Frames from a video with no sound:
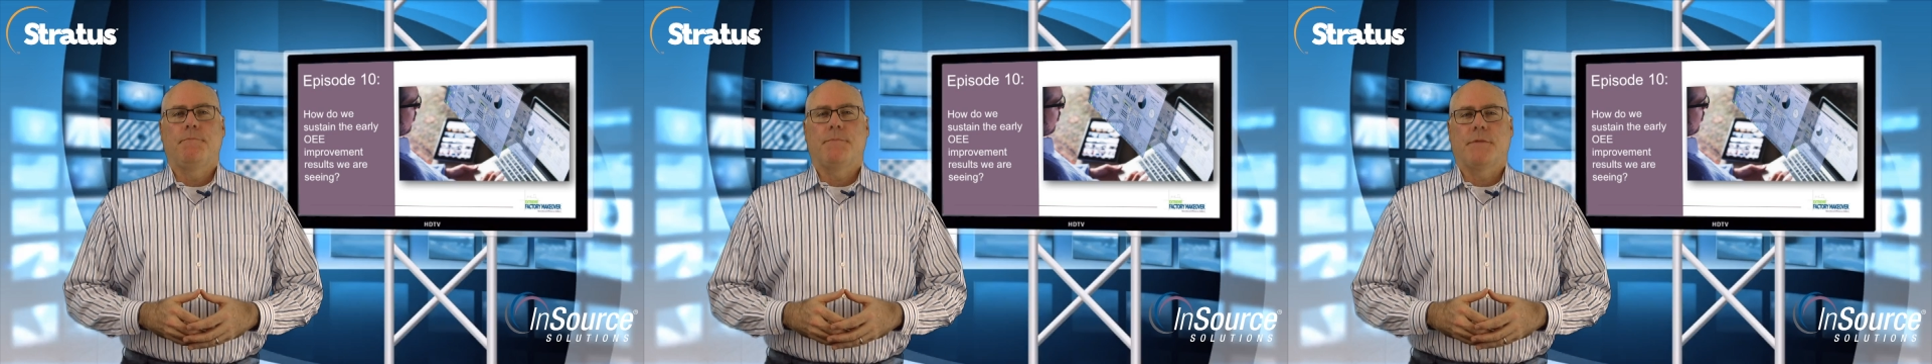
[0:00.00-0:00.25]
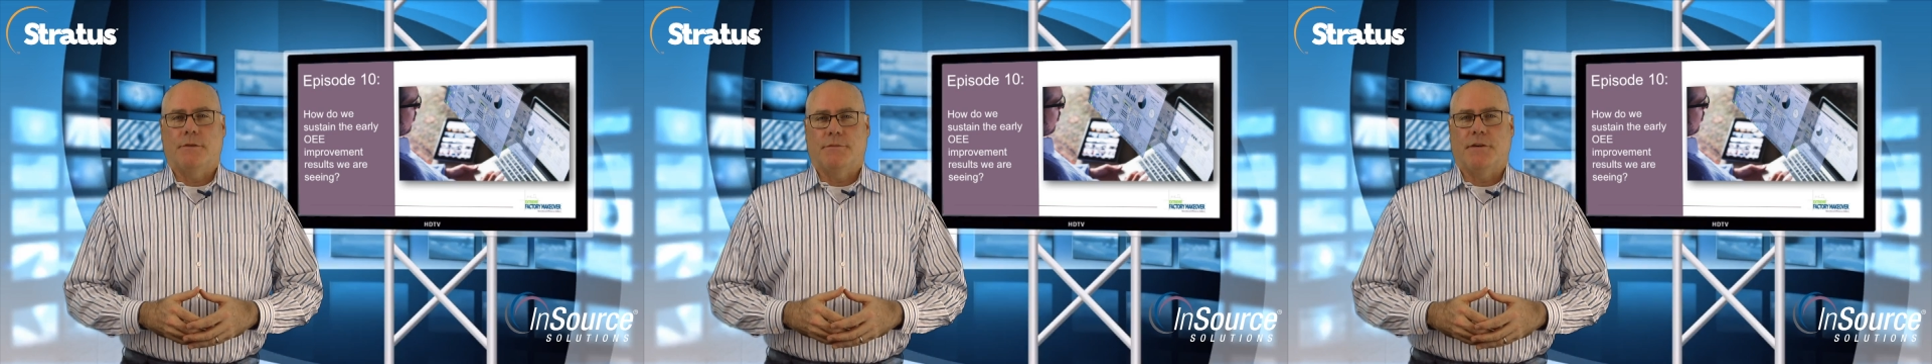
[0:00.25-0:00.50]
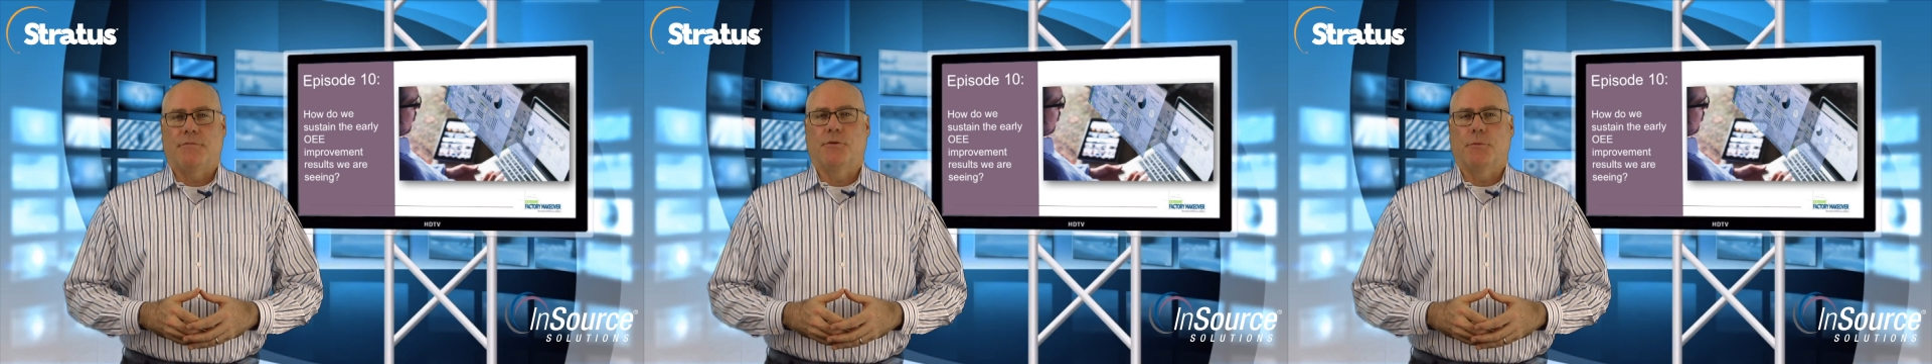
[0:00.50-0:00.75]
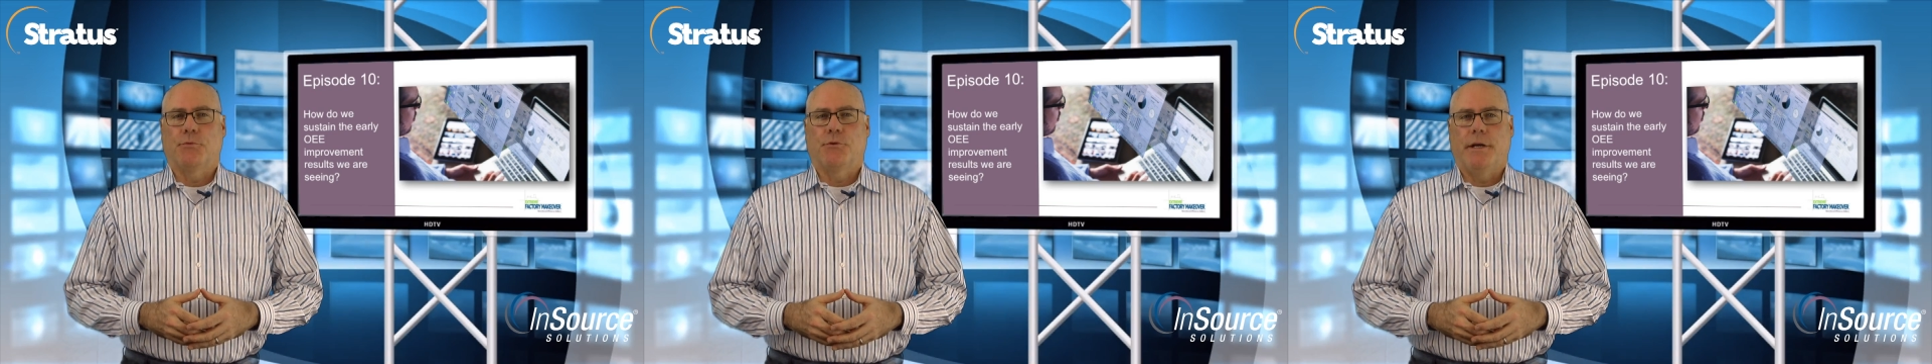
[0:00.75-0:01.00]
Now, that
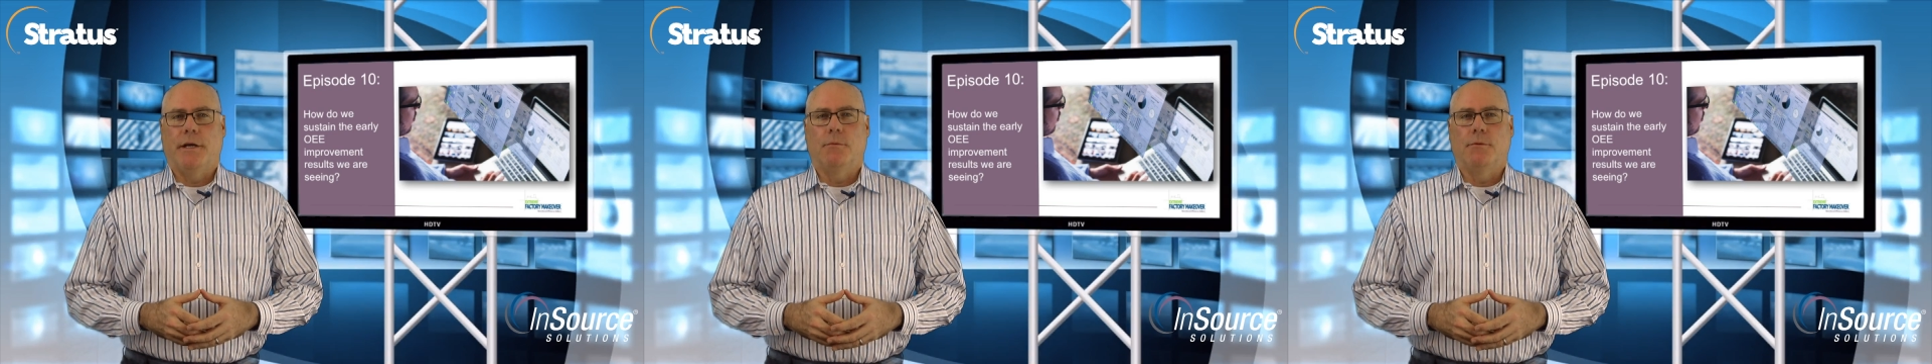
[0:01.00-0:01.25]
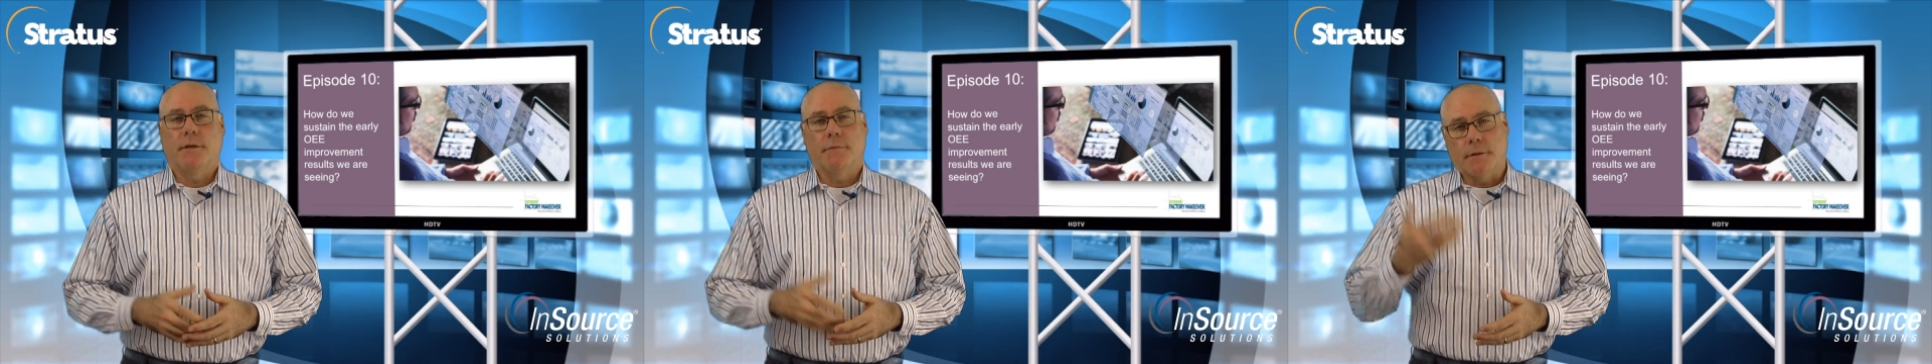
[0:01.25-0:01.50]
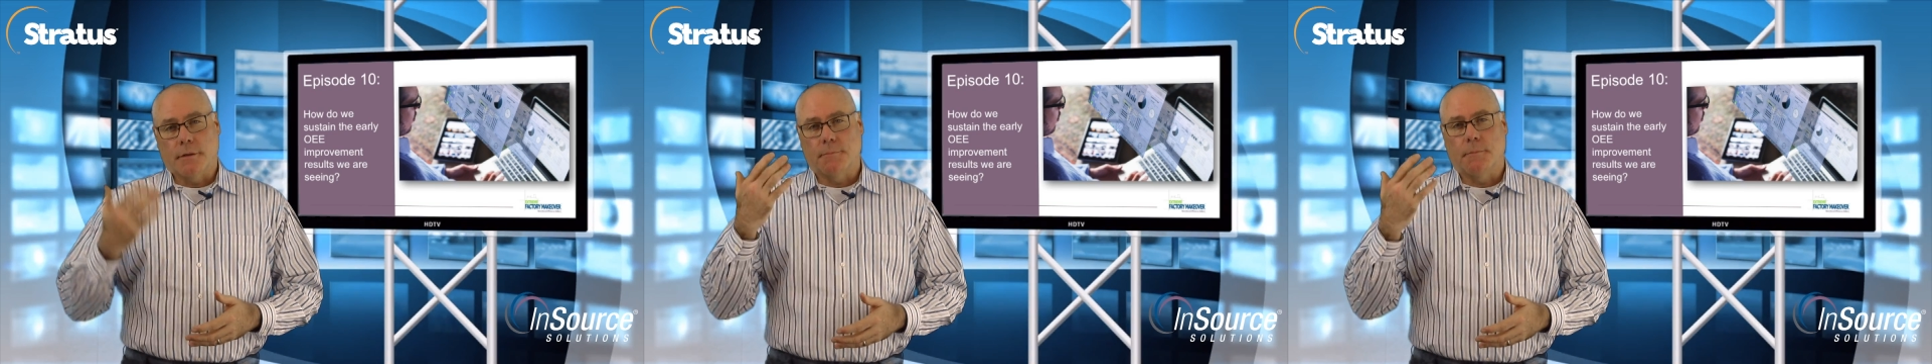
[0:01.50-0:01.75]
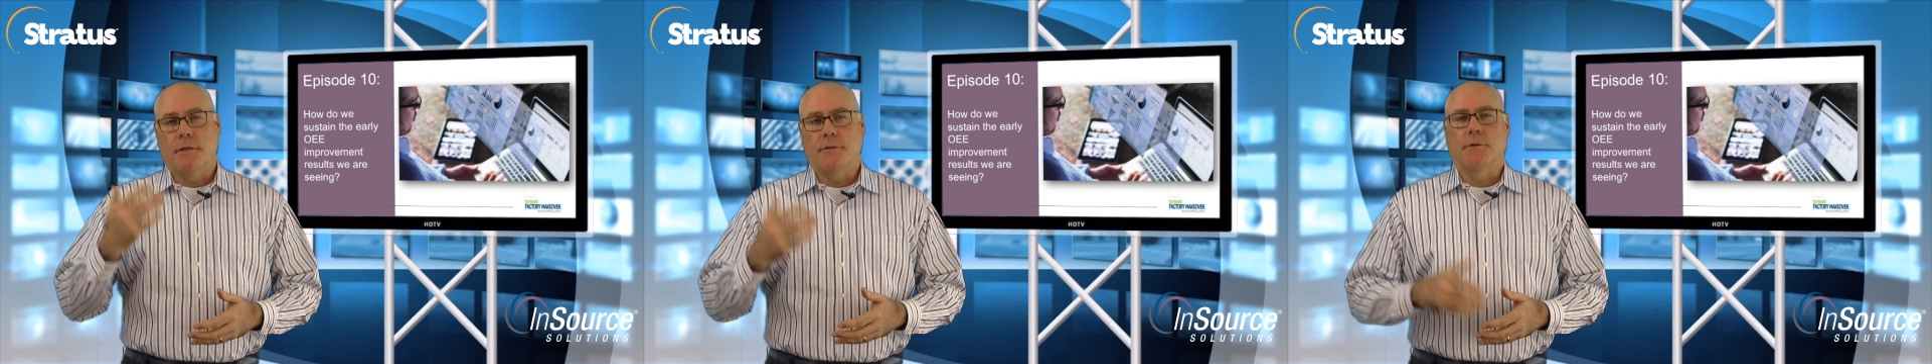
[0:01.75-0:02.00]
for a preamble definitely
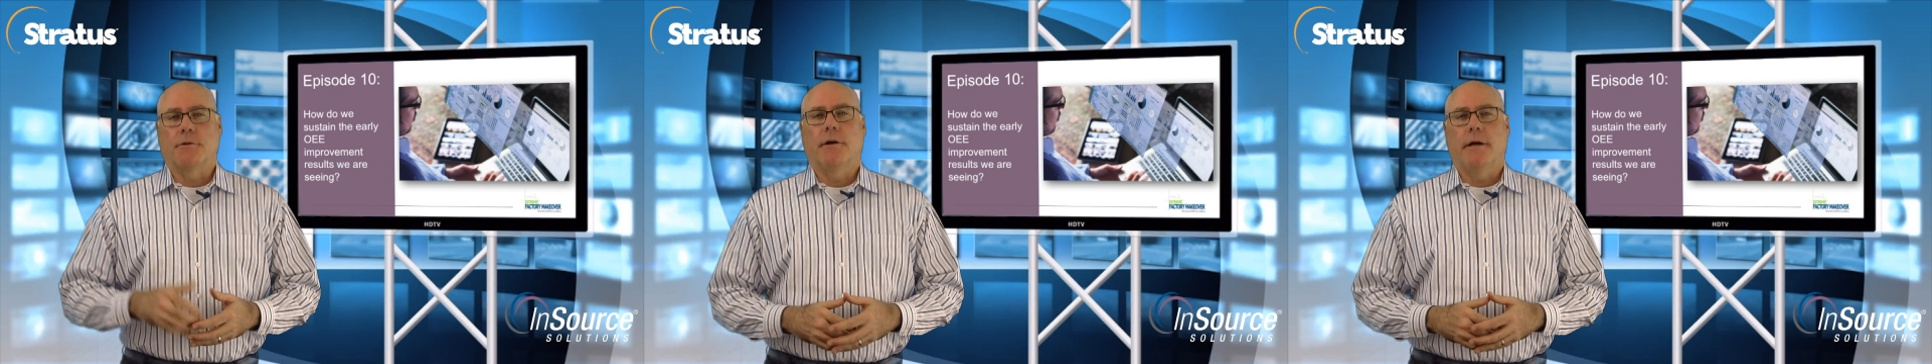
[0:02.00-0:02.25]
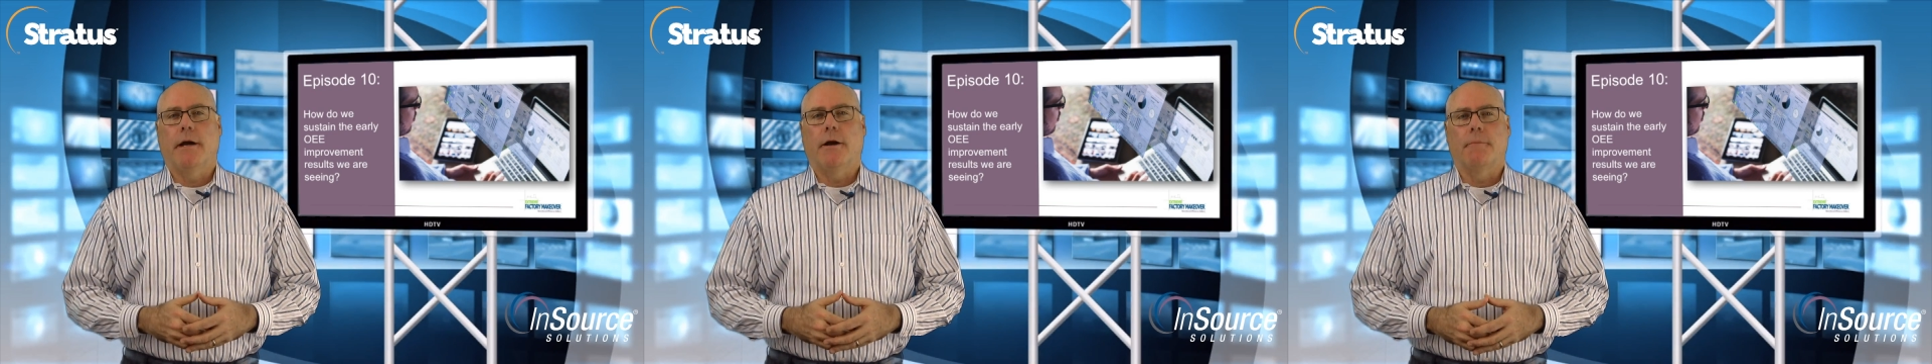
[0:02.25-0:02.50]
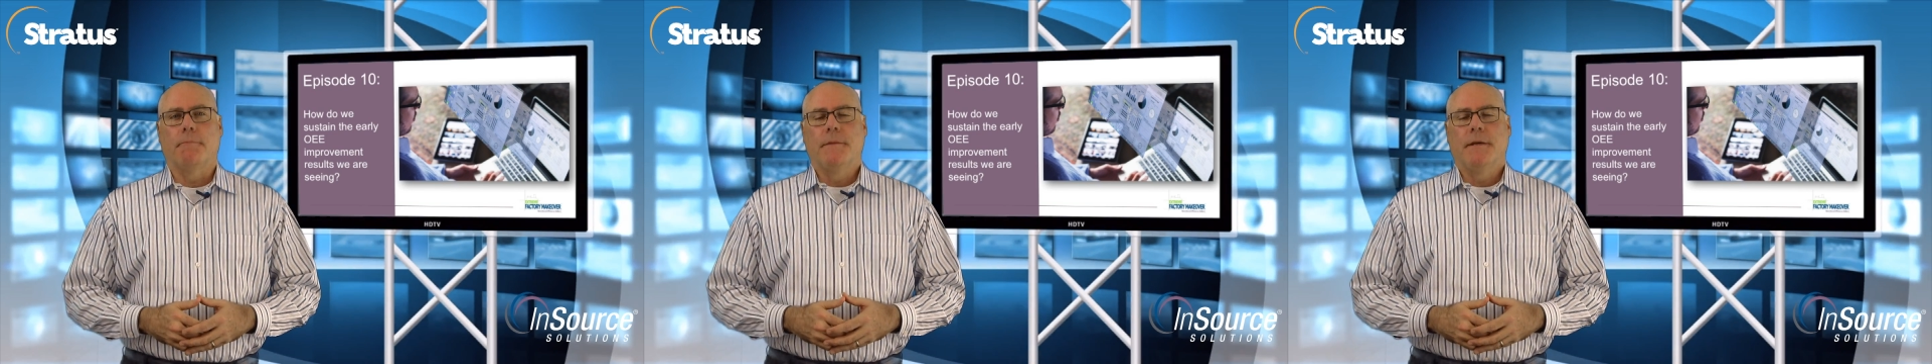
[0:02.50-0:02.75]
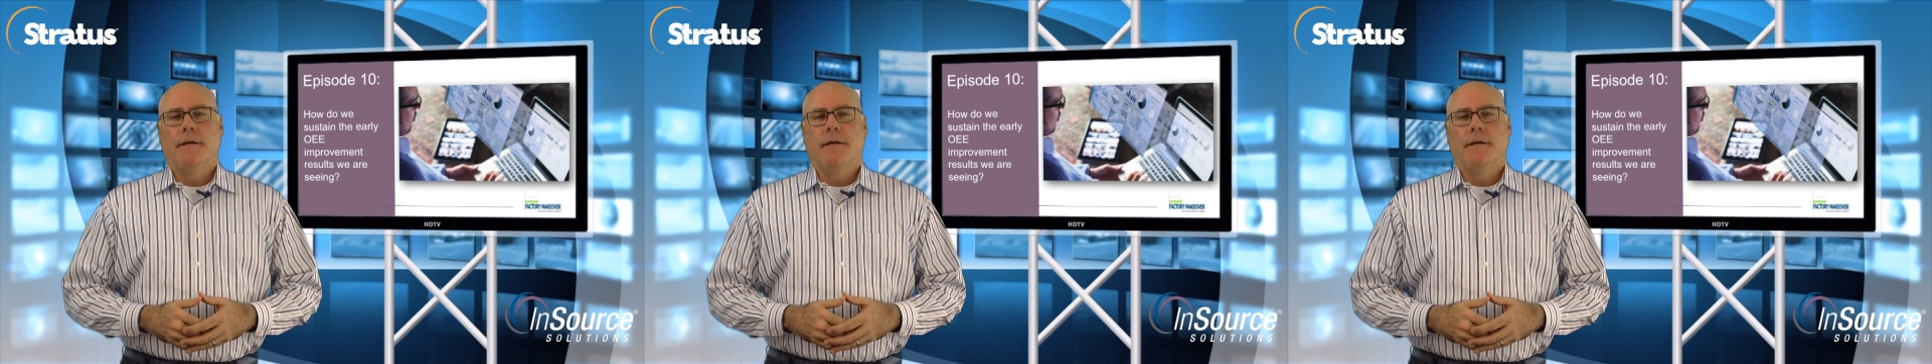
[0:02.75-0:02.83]
explains my gray hair.